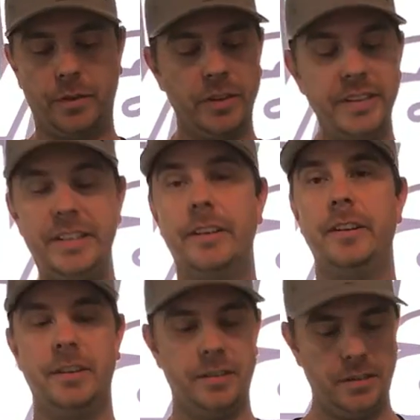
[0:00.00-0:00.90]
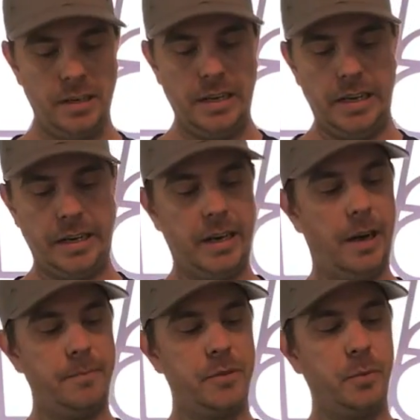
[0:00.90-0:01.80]
with full interior, it
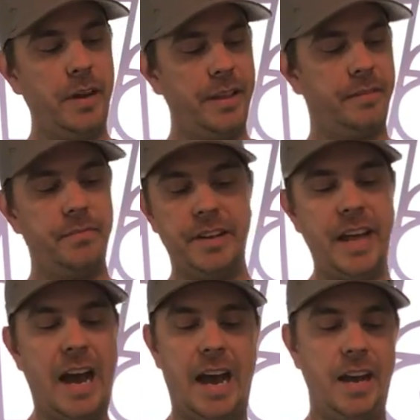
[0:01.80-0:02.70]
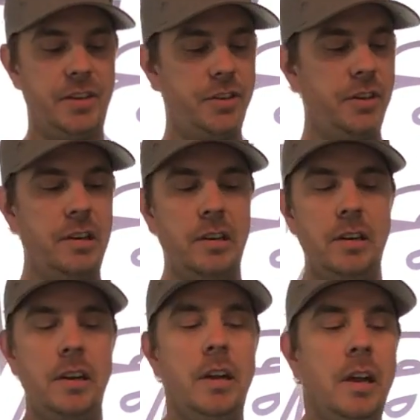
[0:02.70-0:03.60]
comes with the dash,
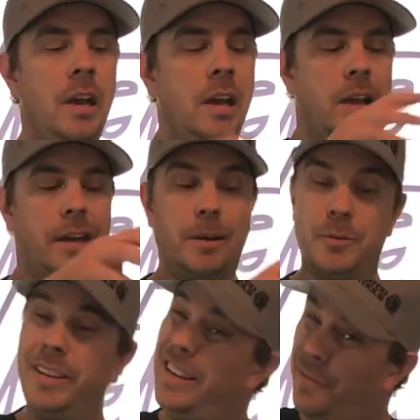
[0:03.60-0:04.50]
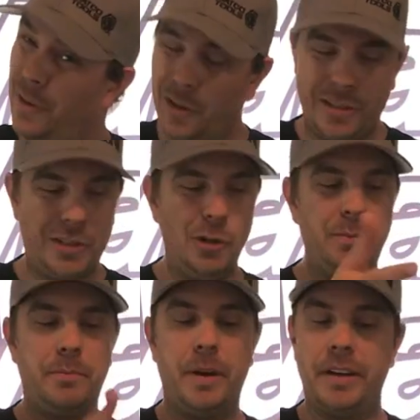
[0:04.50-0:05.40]
it comes with a different hood
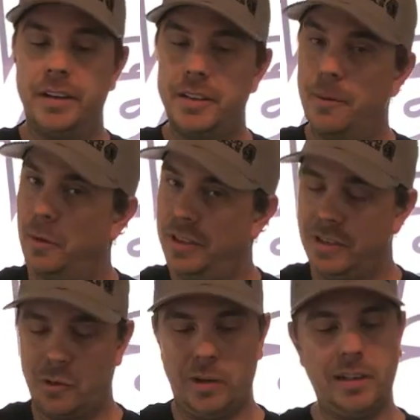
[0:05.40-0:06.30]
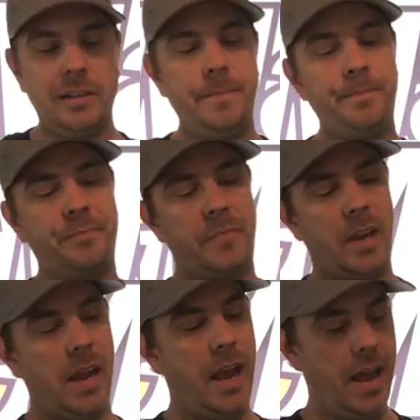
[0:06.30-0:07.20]
scoop, but it does come with this grille
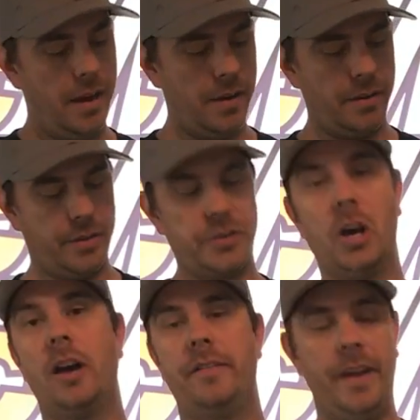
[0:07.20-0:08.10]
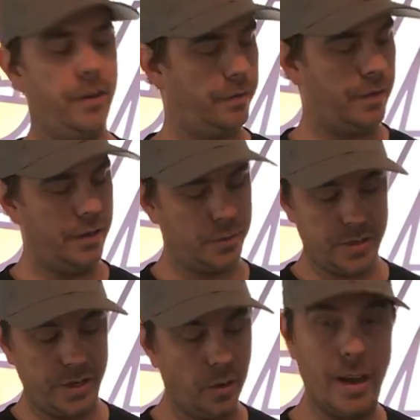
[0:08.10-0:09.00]
and the stock fender flares,
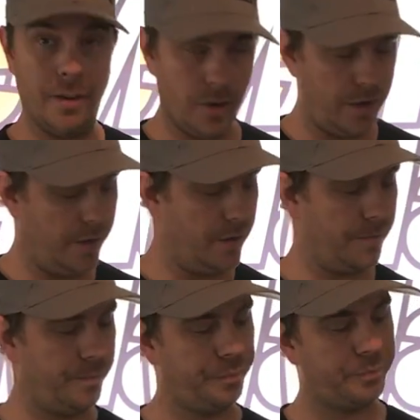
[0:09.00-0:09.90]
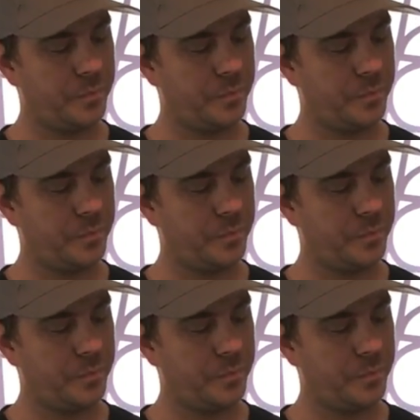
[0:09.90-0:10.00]
which I don't have on here.